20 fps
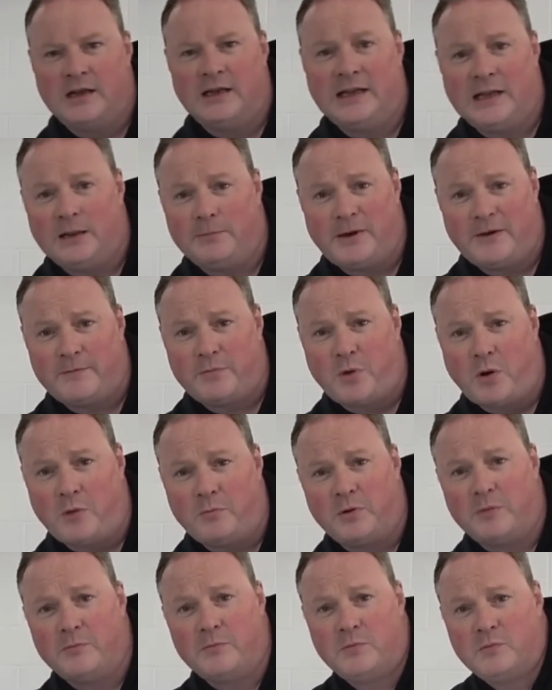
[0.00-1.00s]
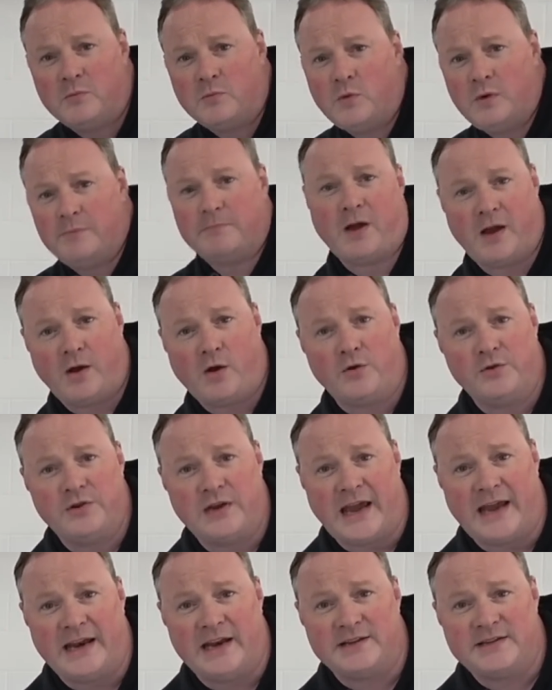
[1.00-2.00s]
Little bit of problem with my Honda
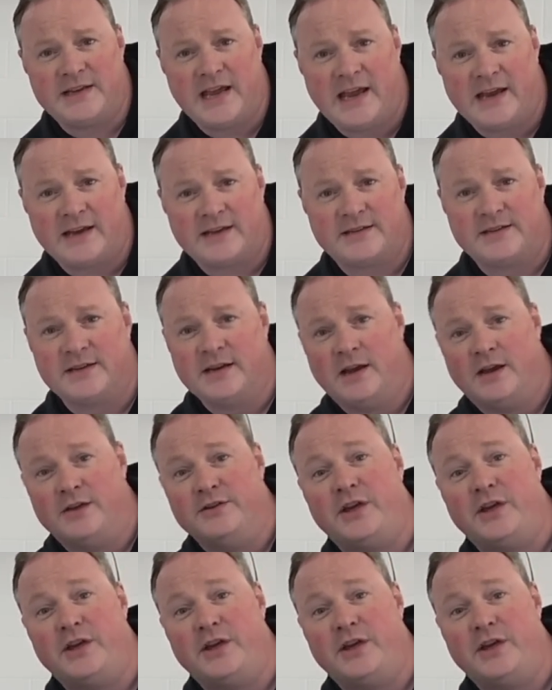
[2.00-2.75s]
NSX.